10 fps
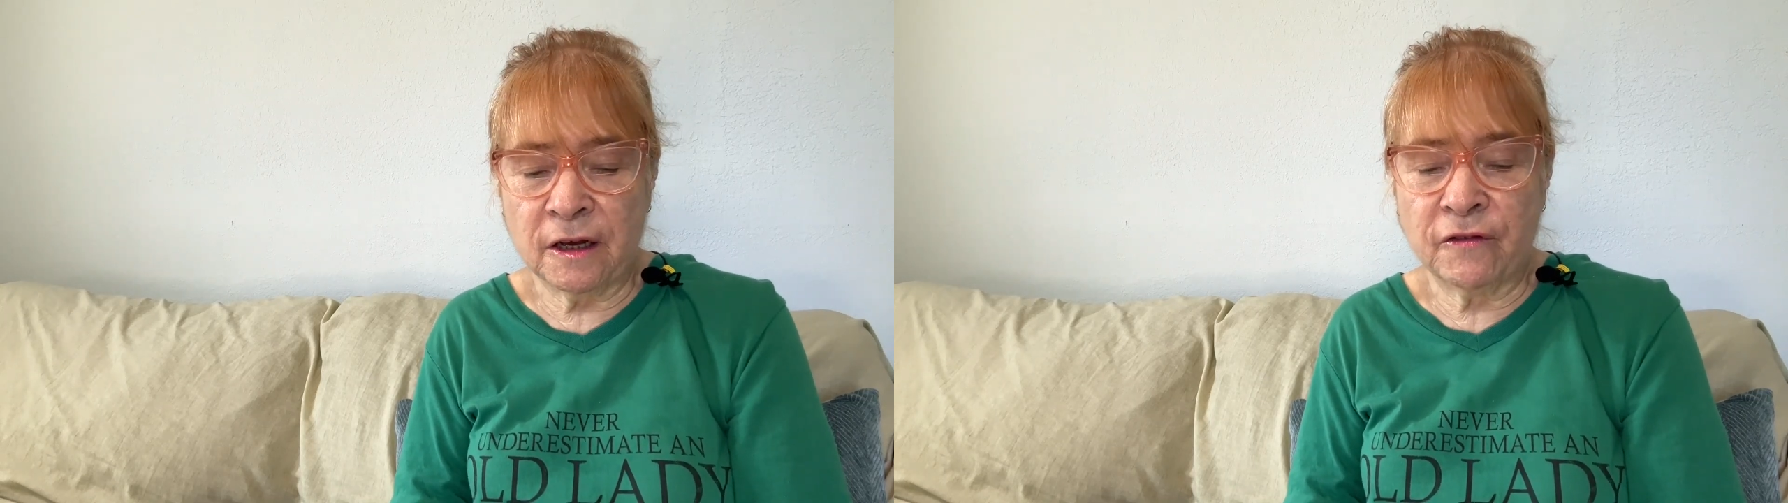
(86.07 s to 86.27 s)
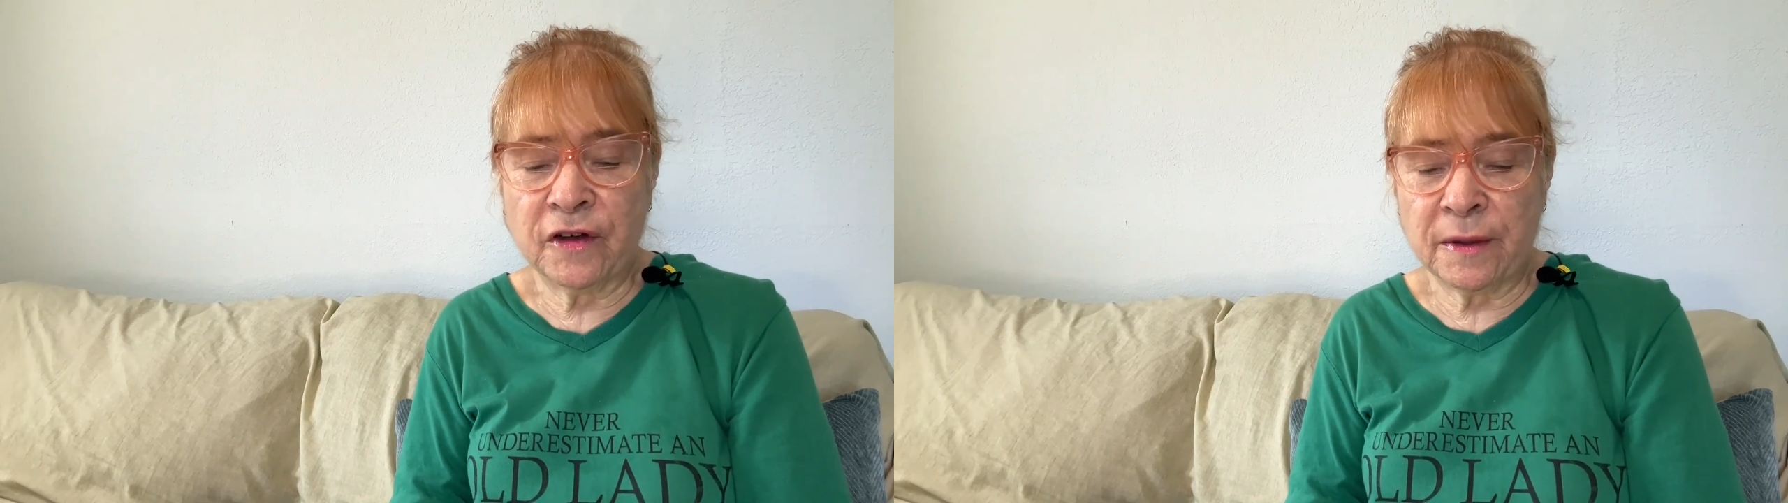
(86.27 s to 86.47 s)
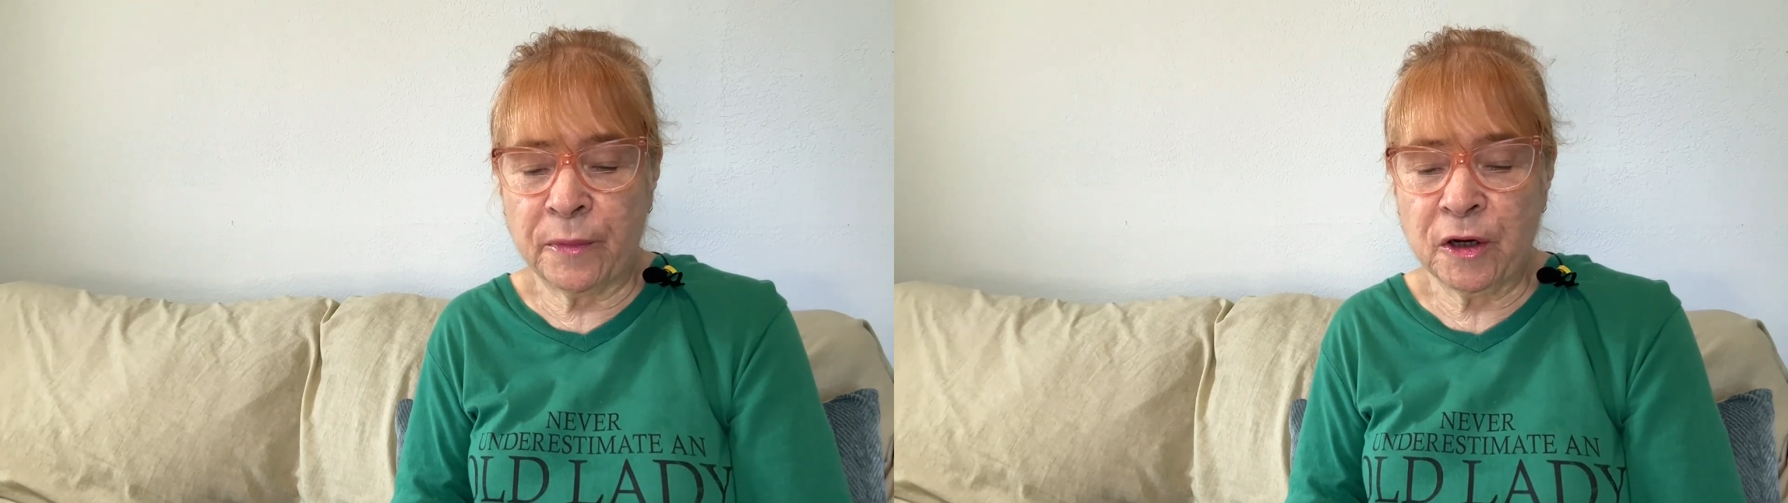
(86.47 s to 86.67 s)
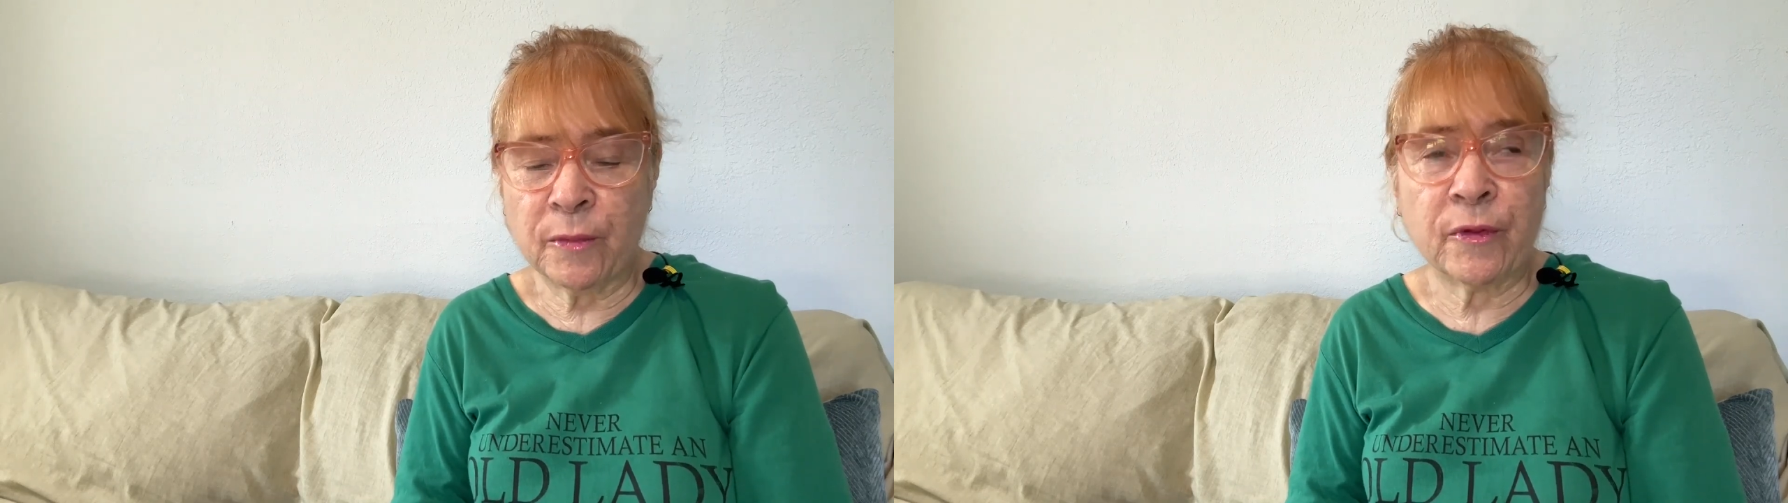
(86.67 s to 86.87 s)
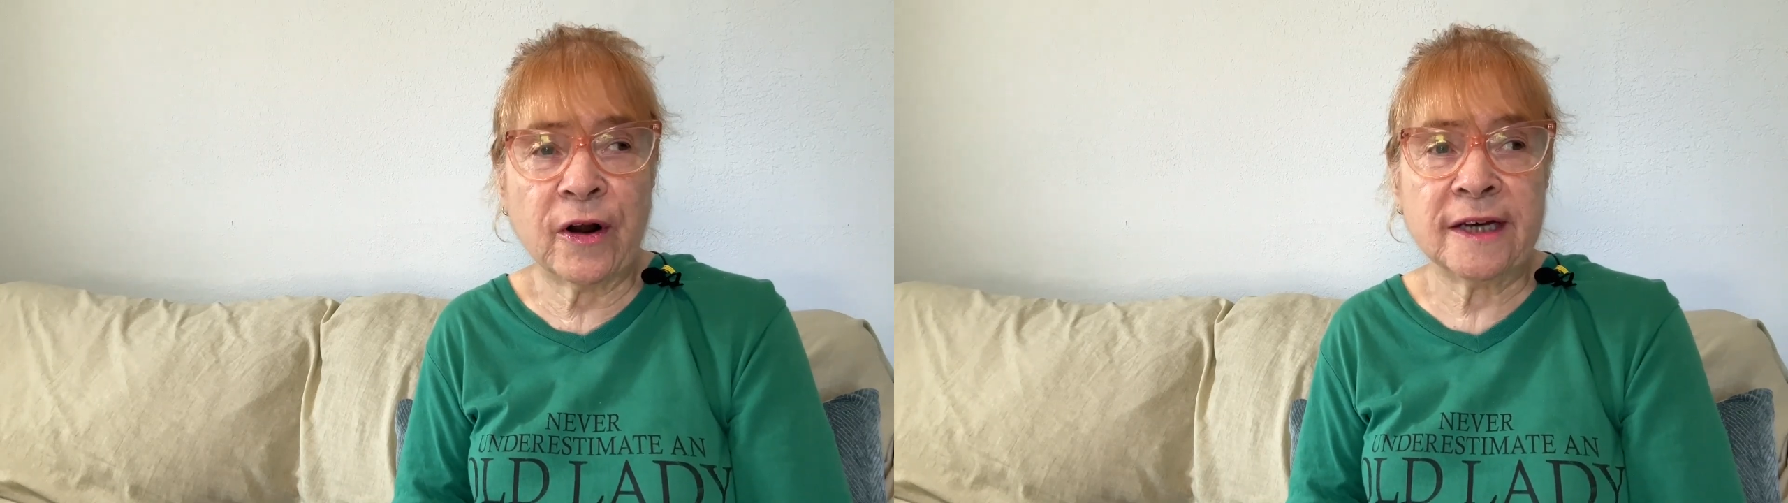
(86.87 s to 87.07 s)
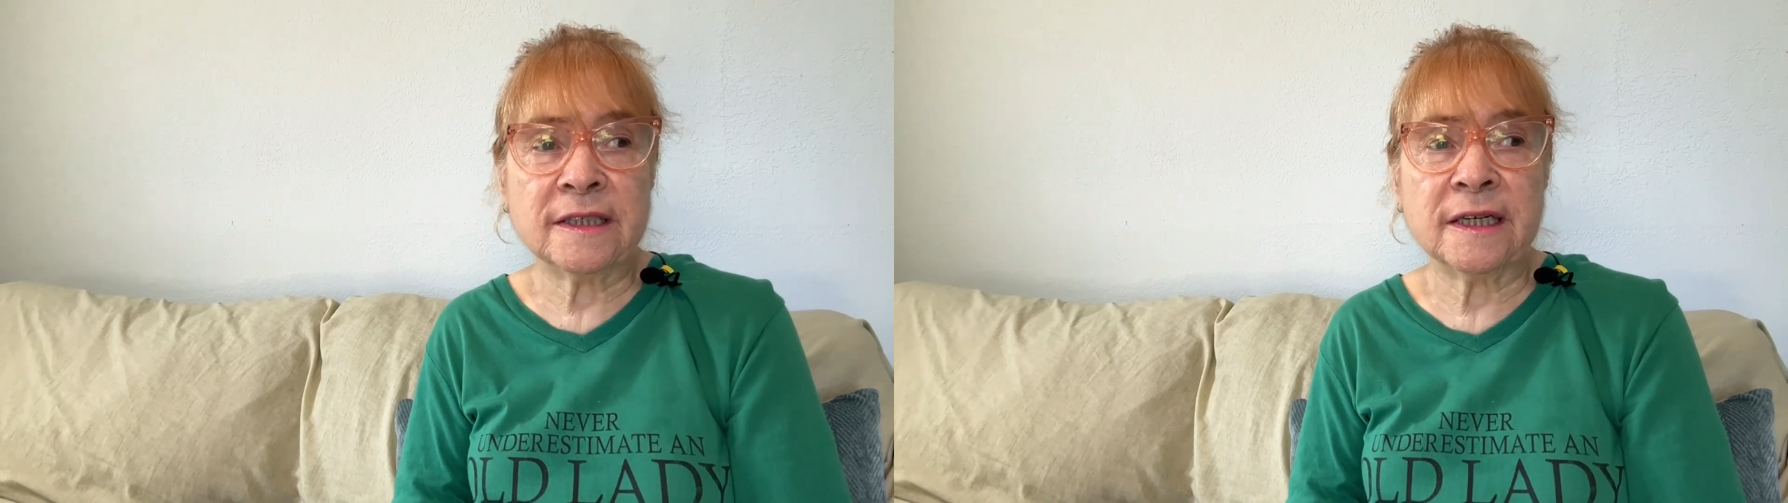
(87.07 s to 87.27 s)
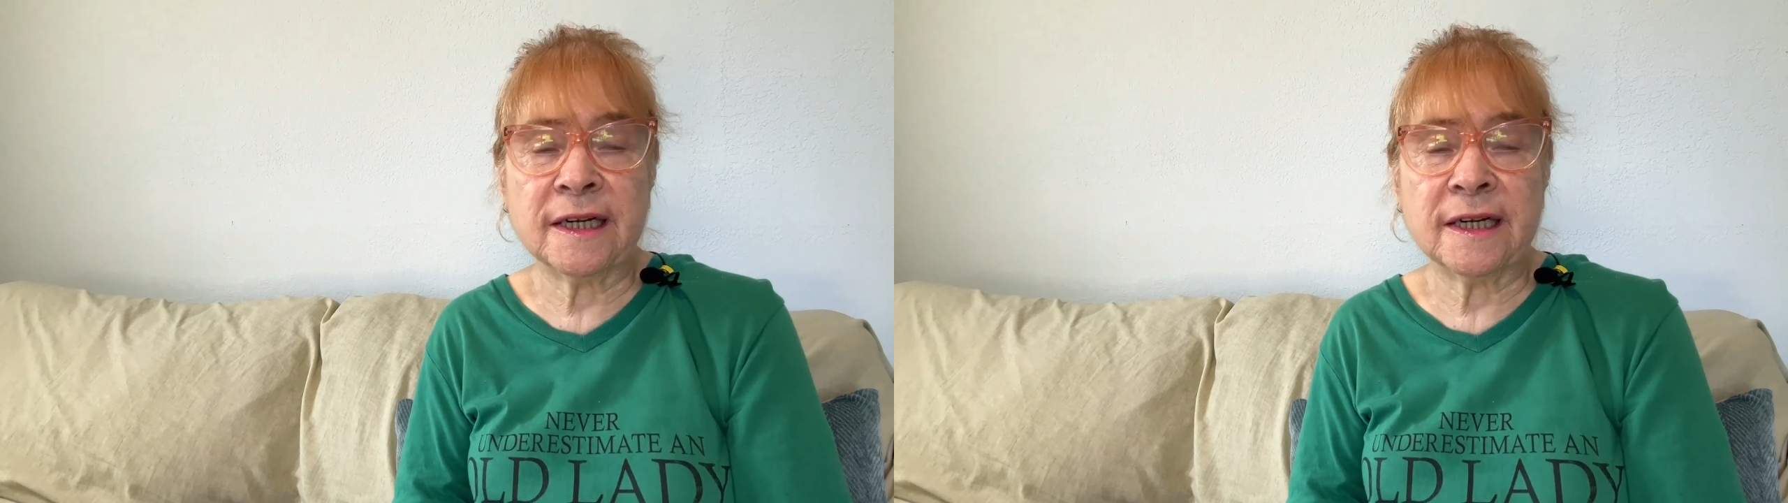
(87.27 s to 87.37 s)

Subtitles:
for the Booker Prize in